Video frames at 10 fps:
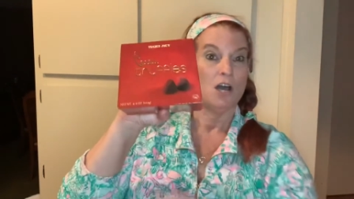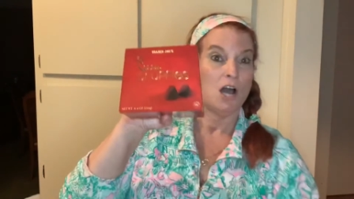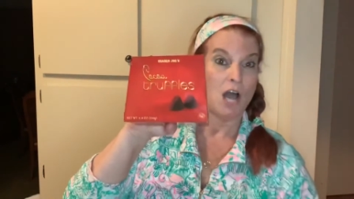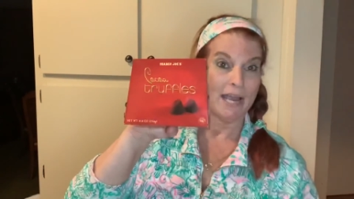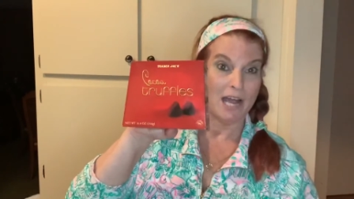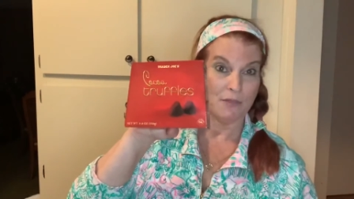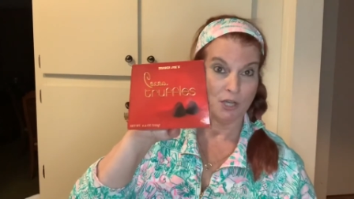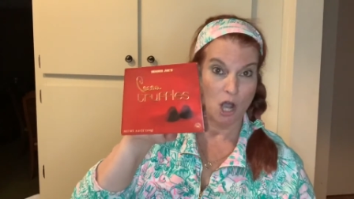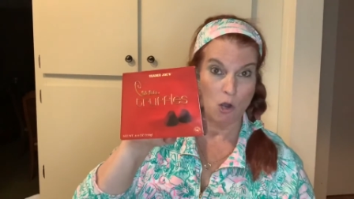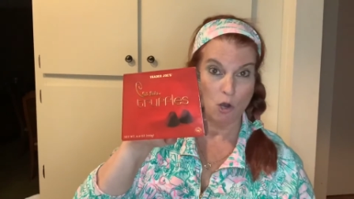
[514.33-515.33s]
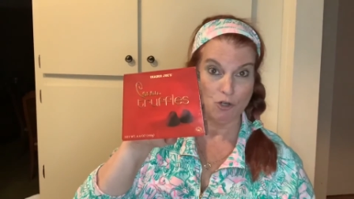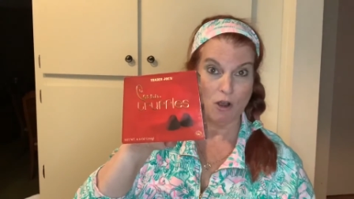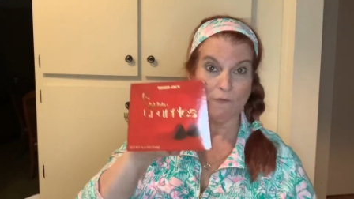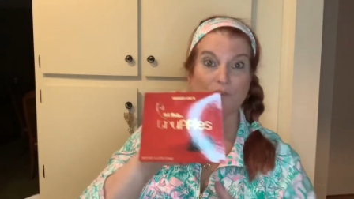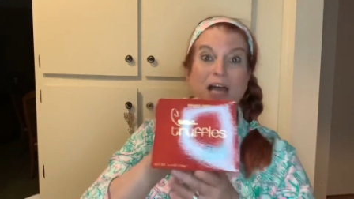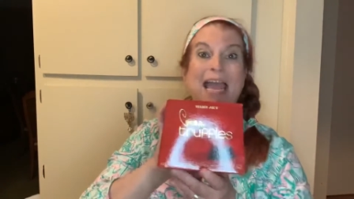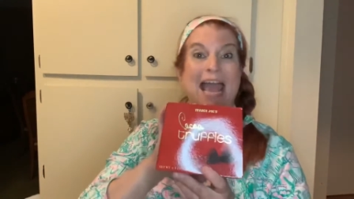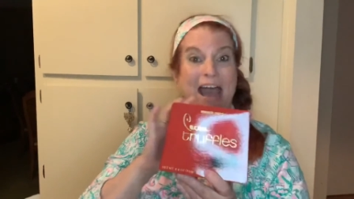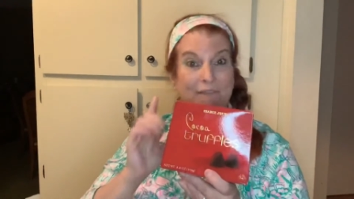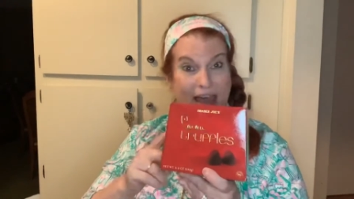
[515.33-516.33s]
I got the cocoa truffles. I
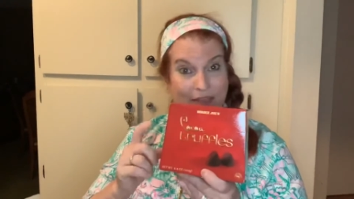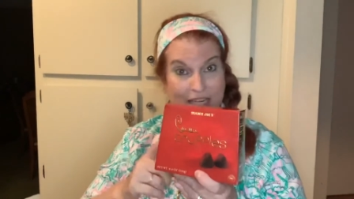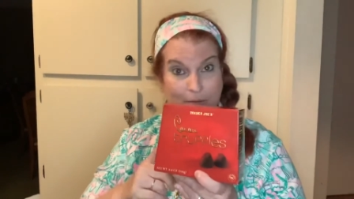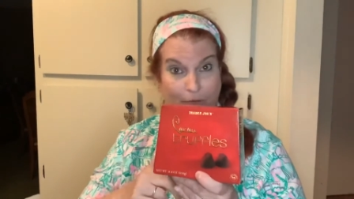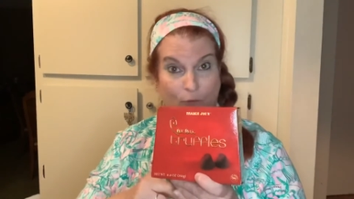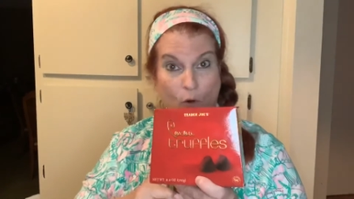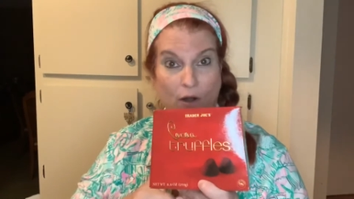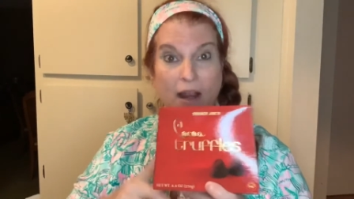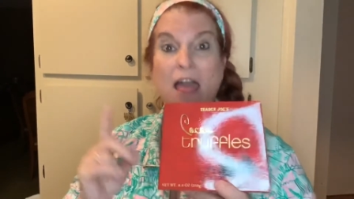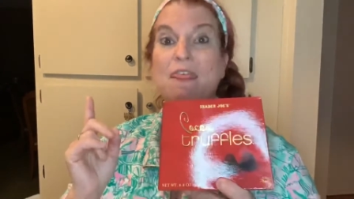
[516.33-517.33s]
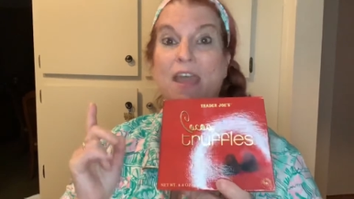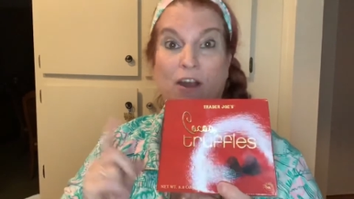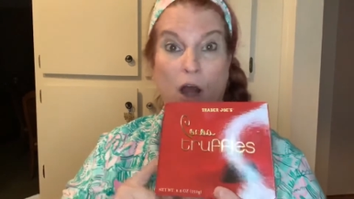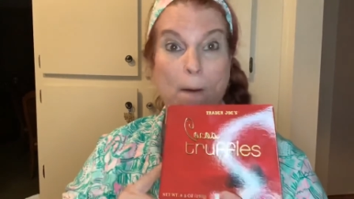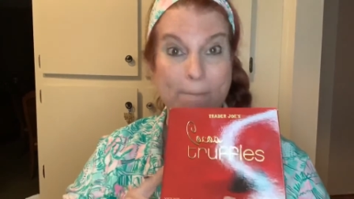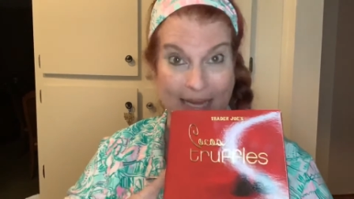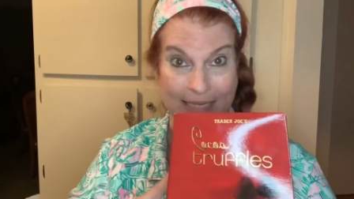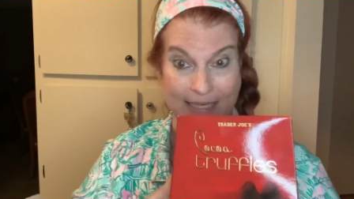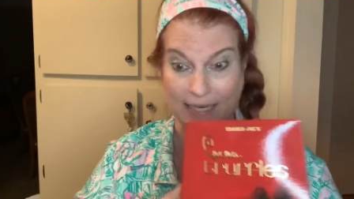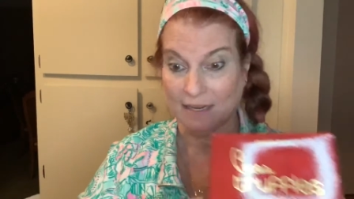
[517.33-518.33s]
have had these before. They are
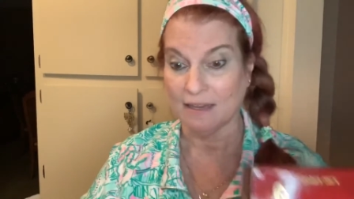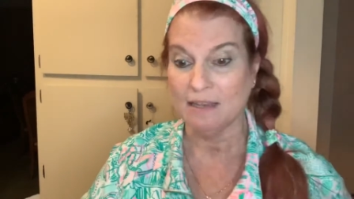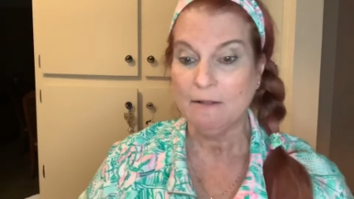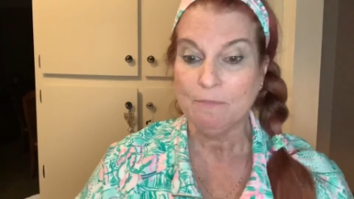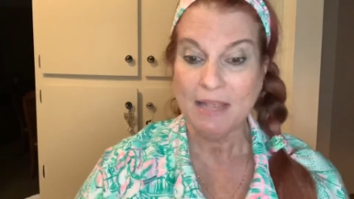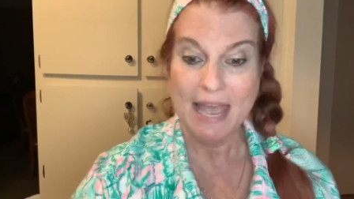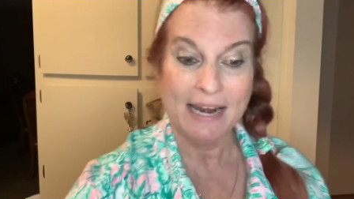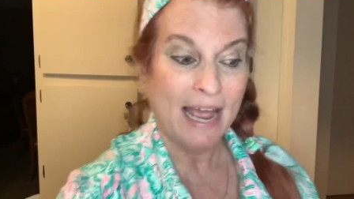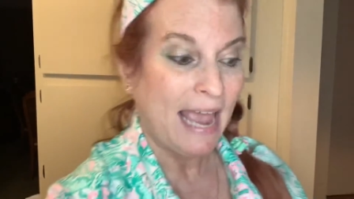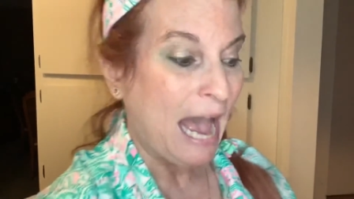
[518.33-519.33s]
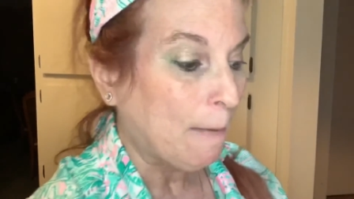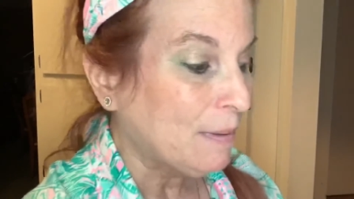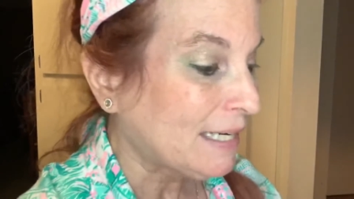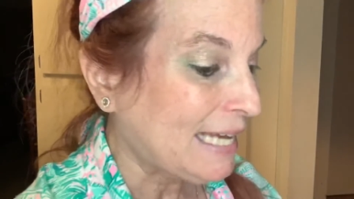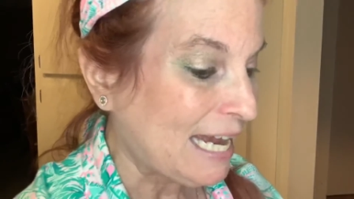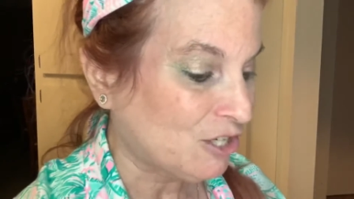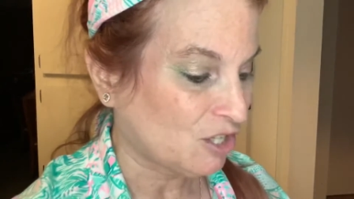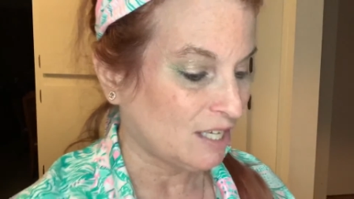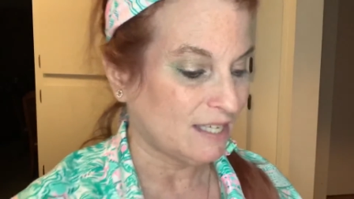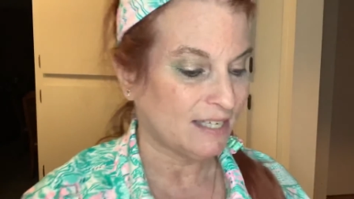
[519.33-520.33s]
amazing. And I happened to catch
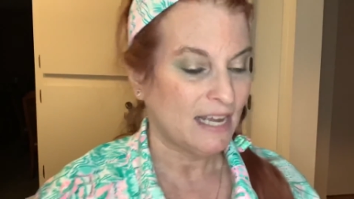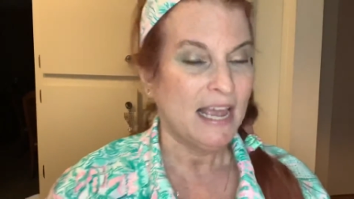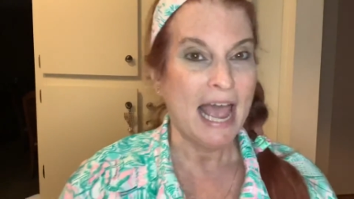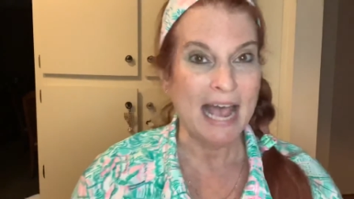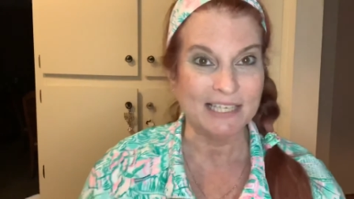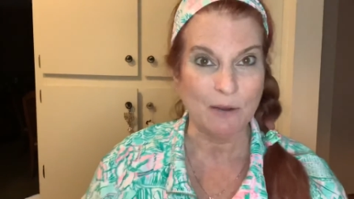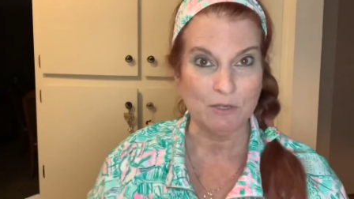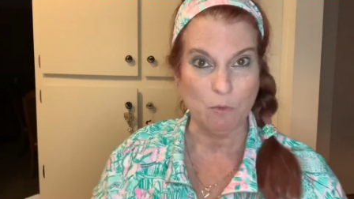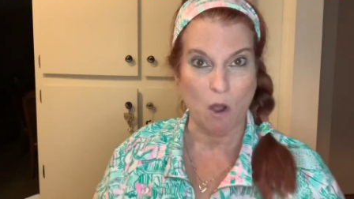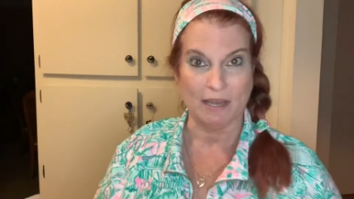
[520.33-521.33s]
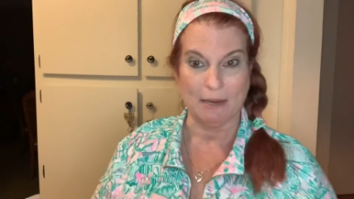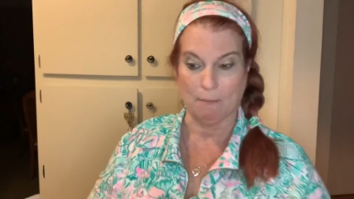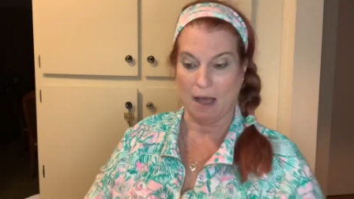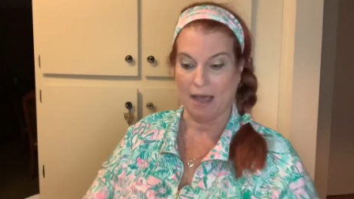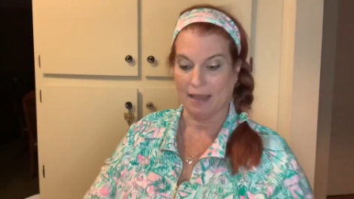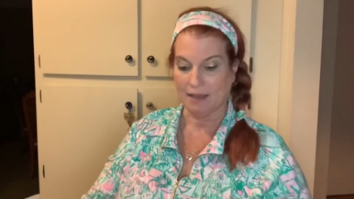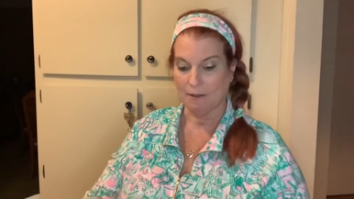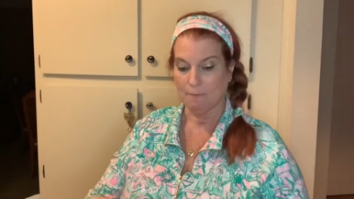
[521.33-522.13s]
this as I was walking by.